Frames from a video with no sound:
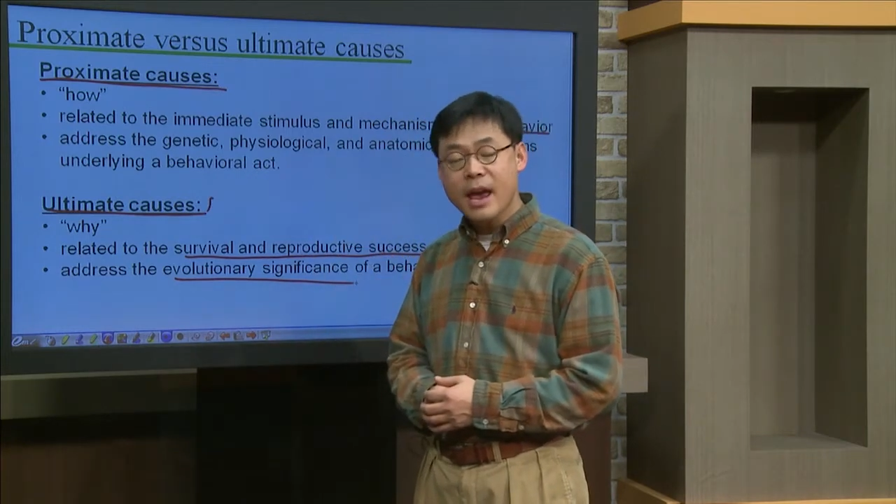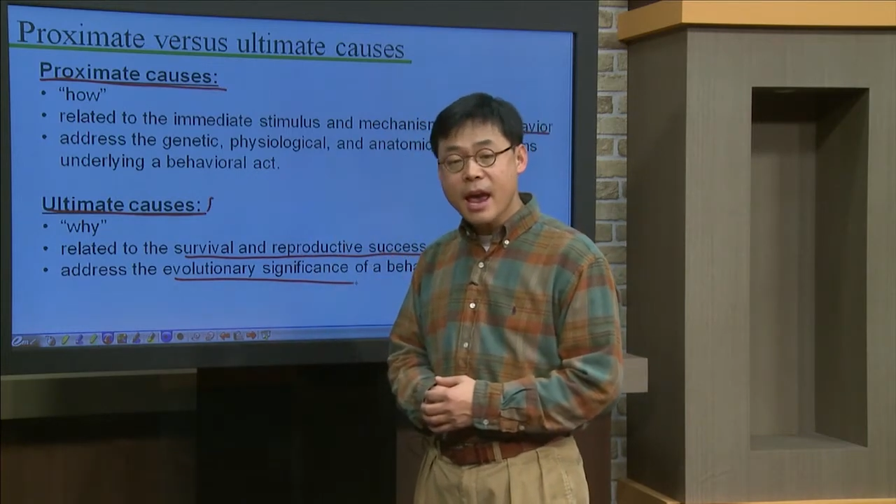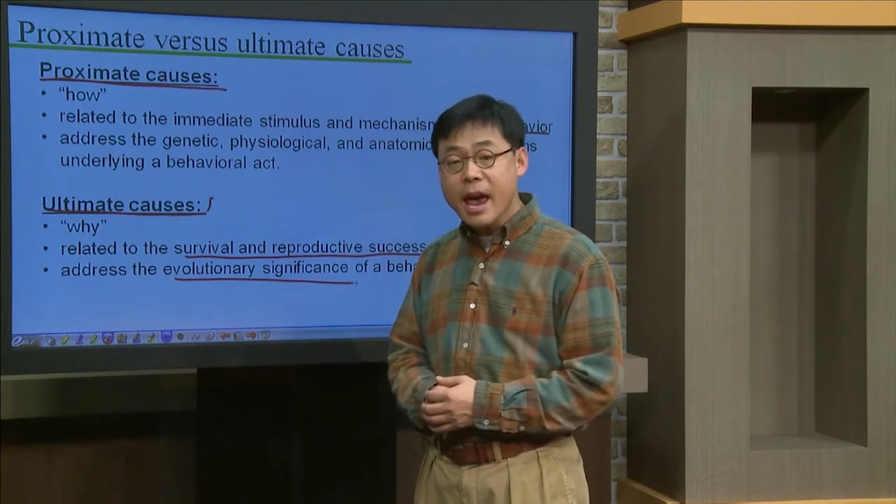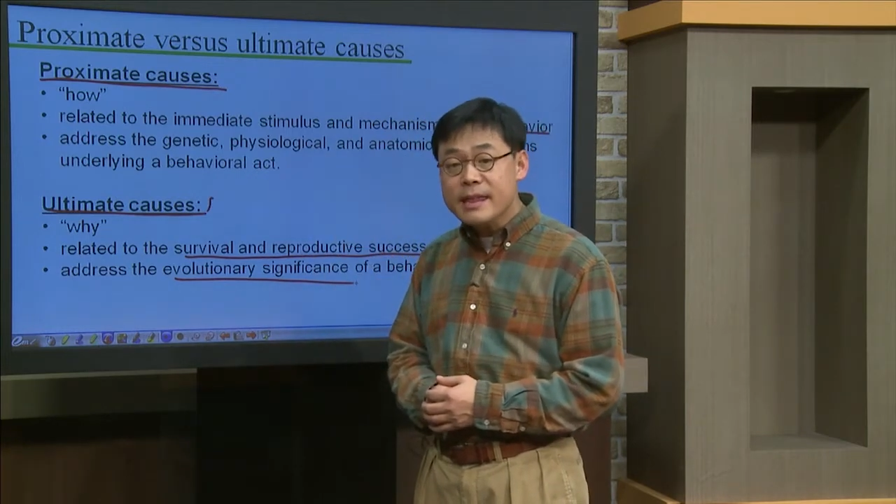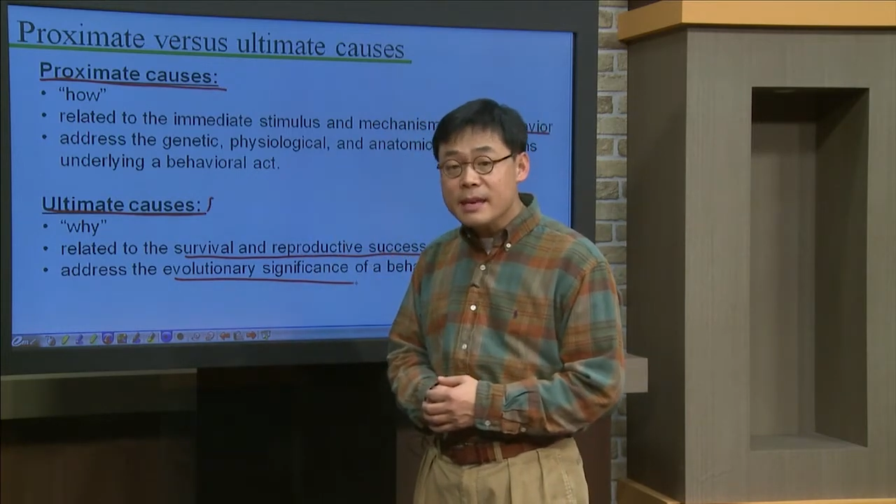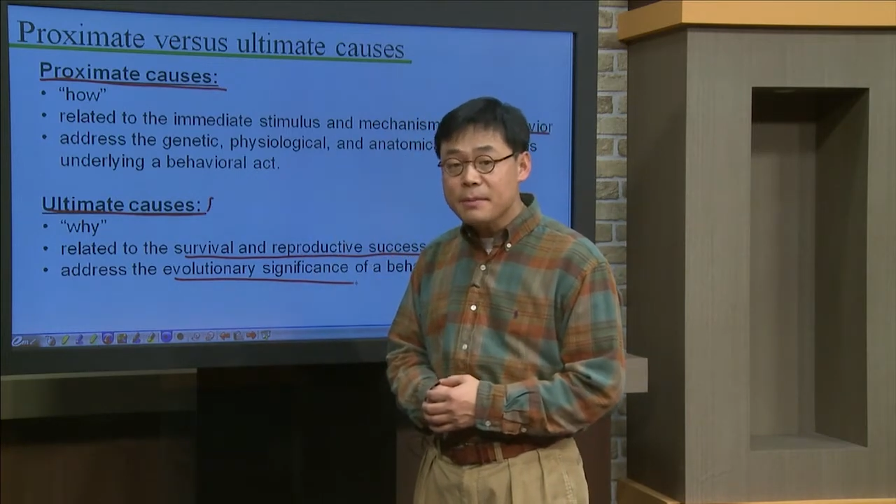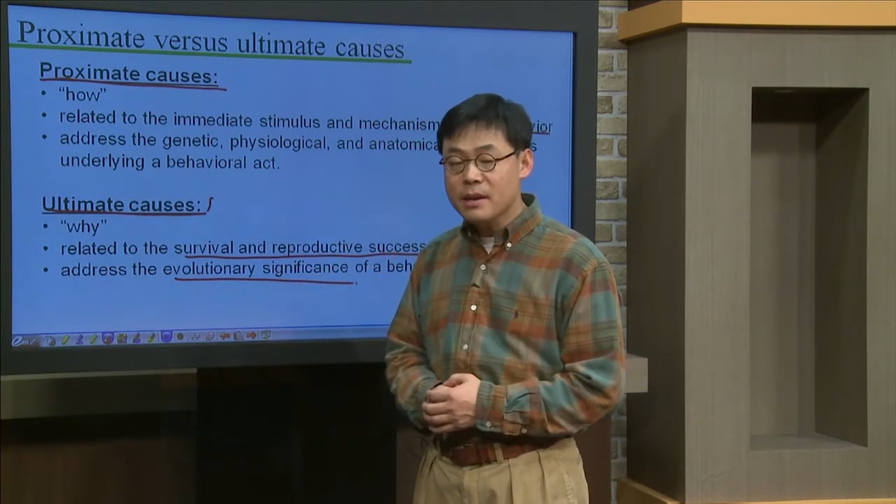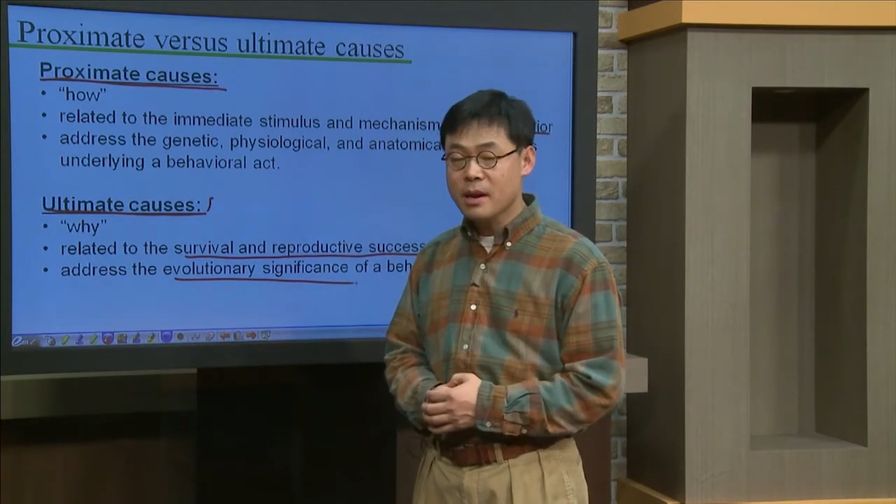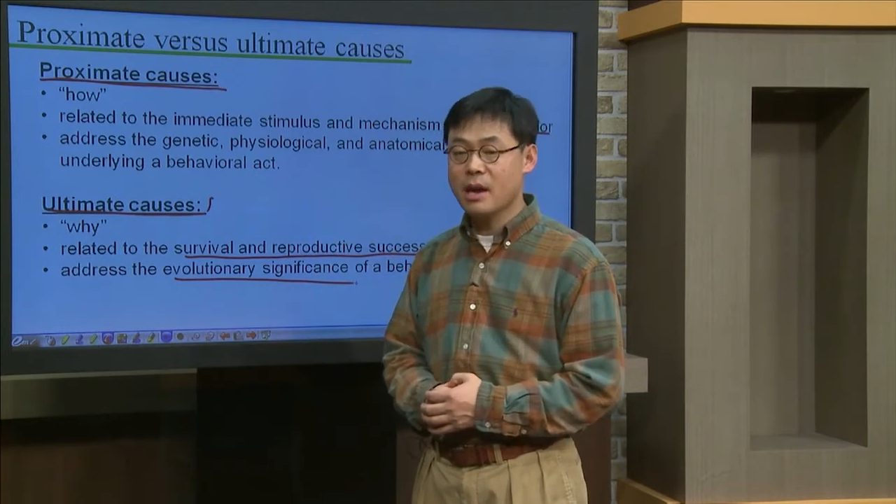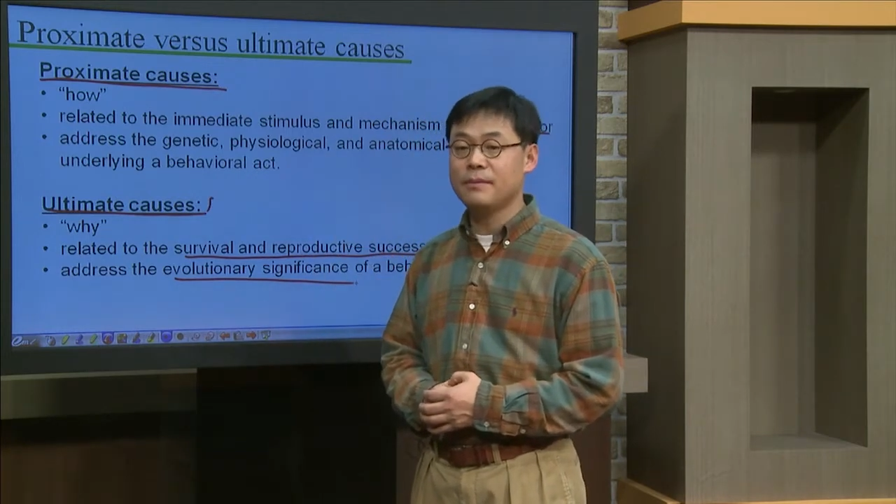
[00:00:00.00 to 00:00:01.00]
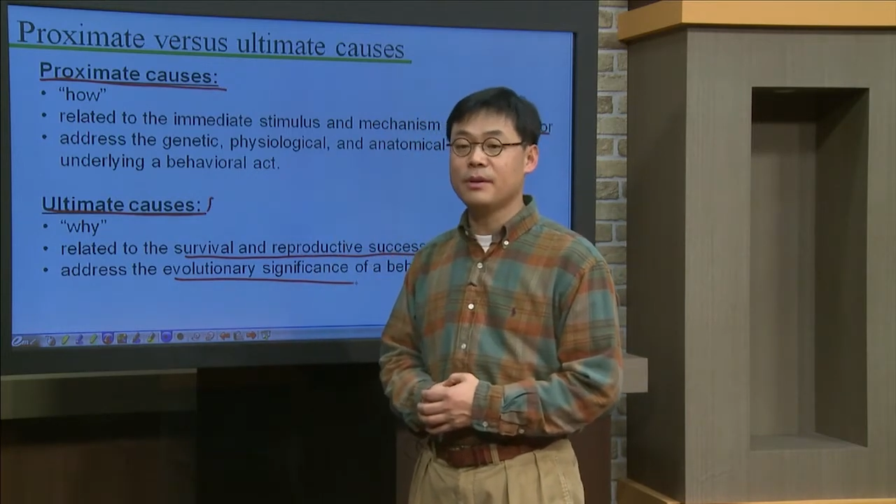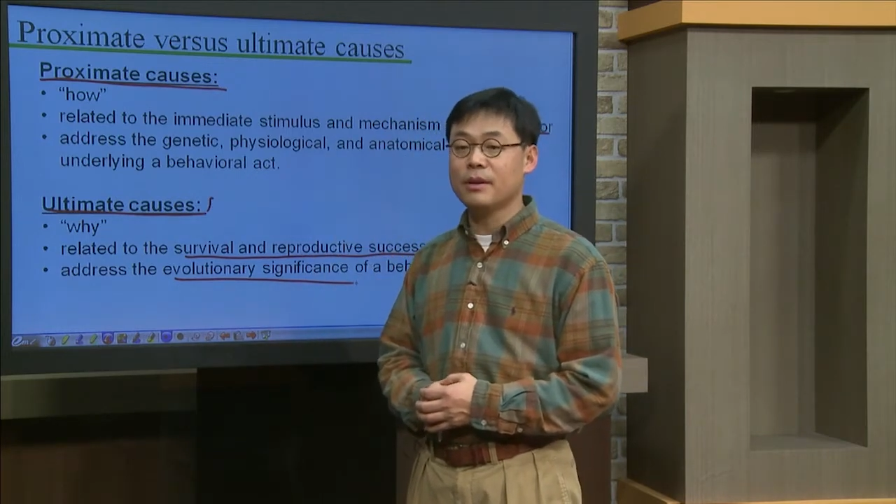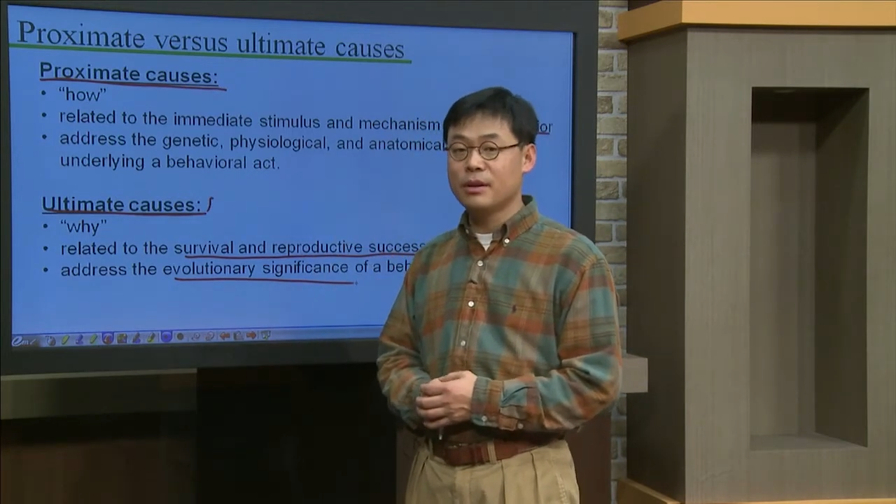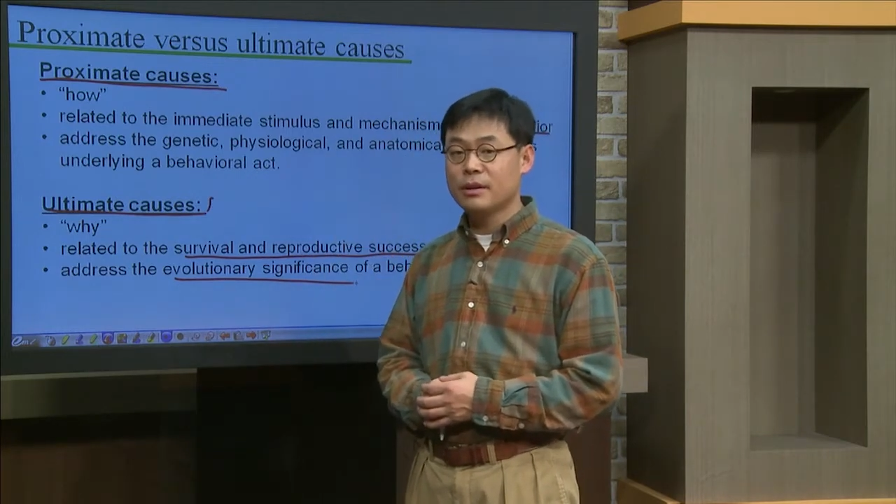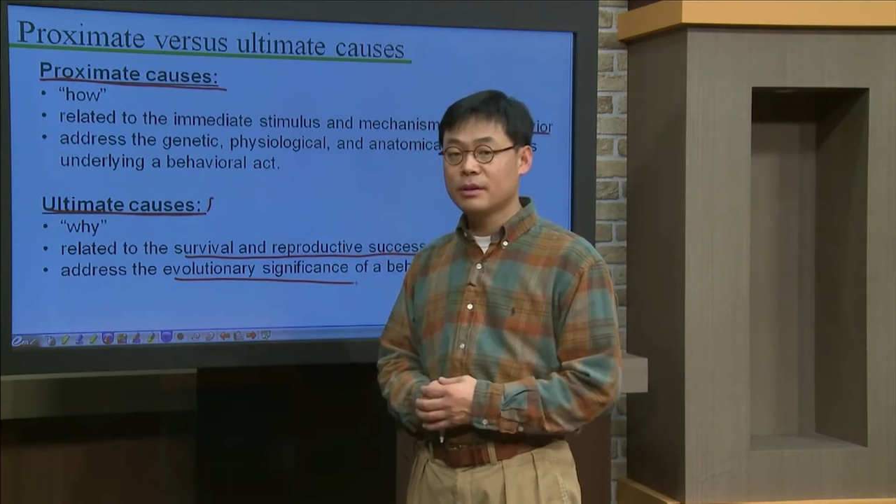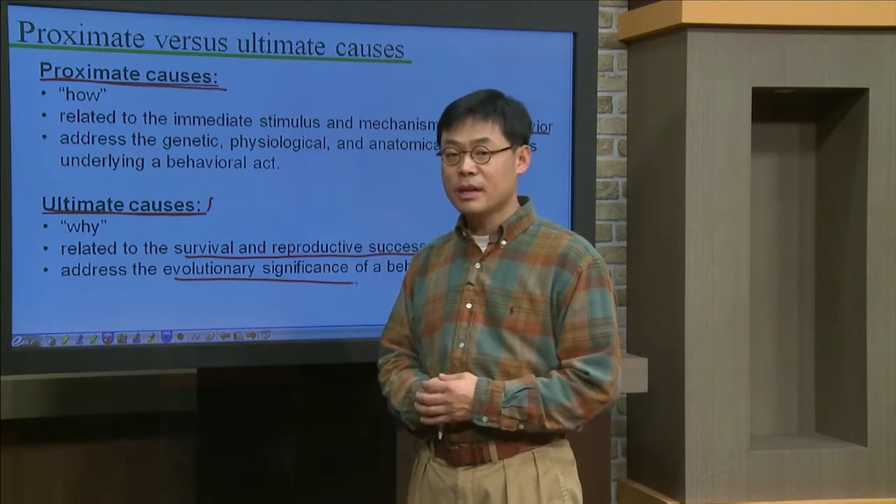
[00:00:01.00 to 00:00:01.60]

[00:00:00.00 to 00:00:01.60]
any behavior